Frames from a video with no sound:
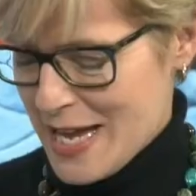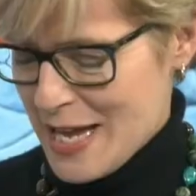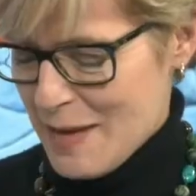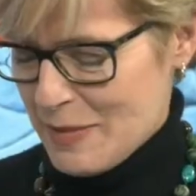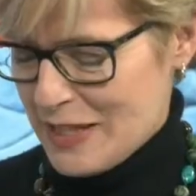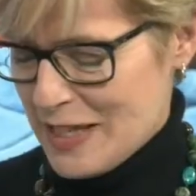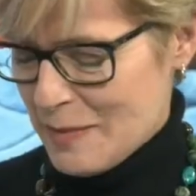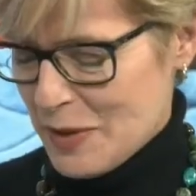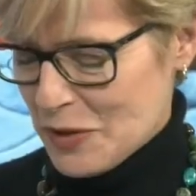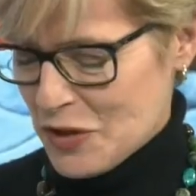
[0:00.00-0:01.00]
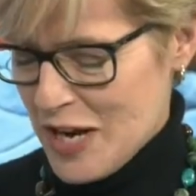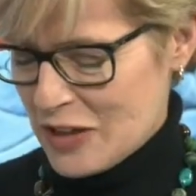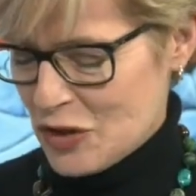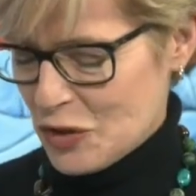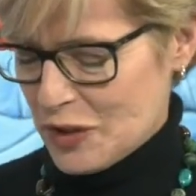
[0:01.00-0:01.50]
you. Bettina Bilger
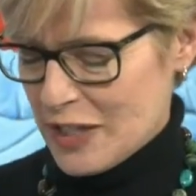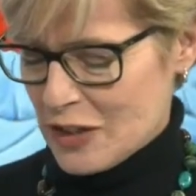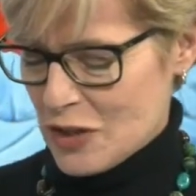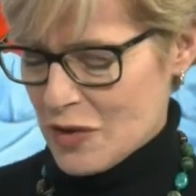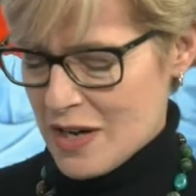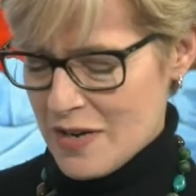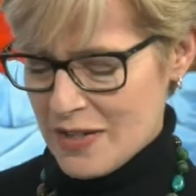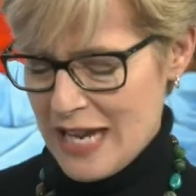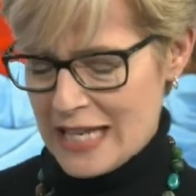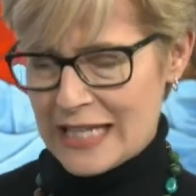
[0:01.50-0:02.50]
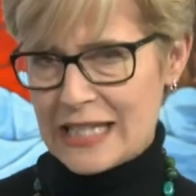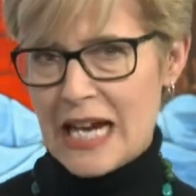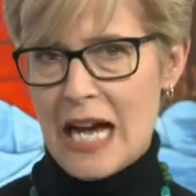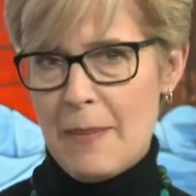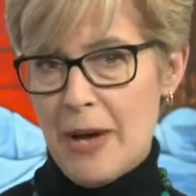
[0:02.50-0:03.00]
and Julia Tokarz, and it's
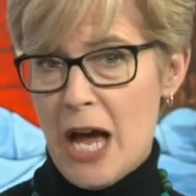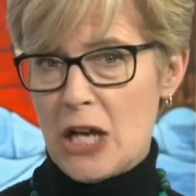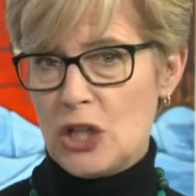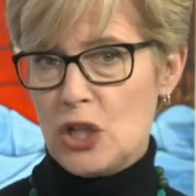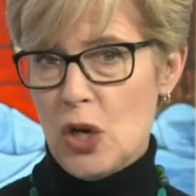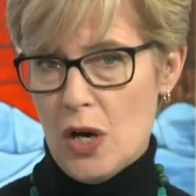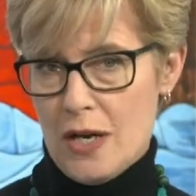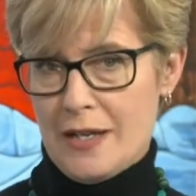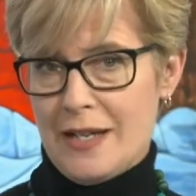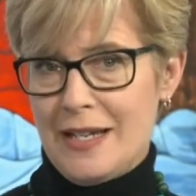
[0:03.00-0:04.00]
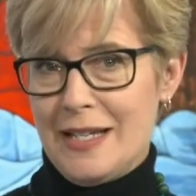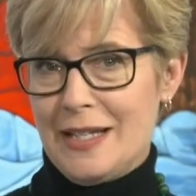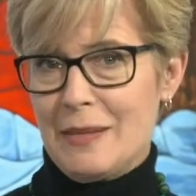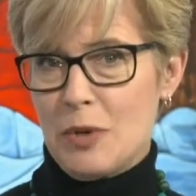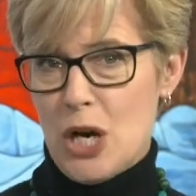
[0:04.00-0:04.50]
Top Dog
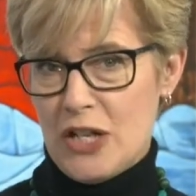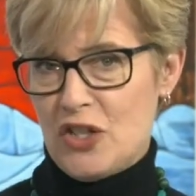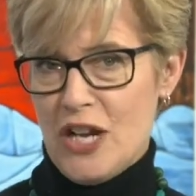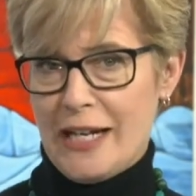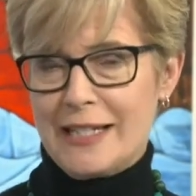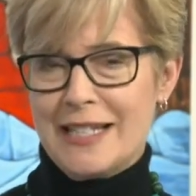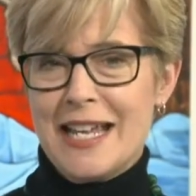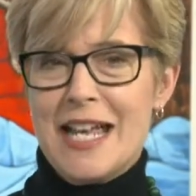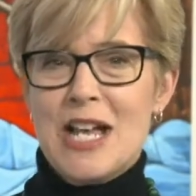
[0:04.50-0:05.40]
is the project.